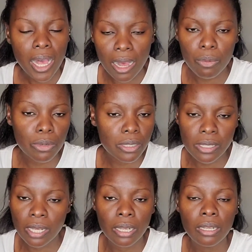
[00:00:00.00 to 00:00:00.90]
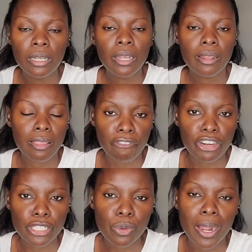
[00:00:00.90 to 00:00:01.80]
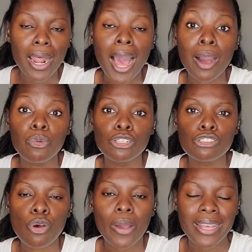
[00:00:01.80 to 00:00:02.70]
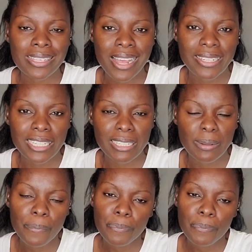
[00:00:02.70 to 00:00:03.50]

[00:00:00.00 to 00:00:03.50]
I was the first one. I was so excited.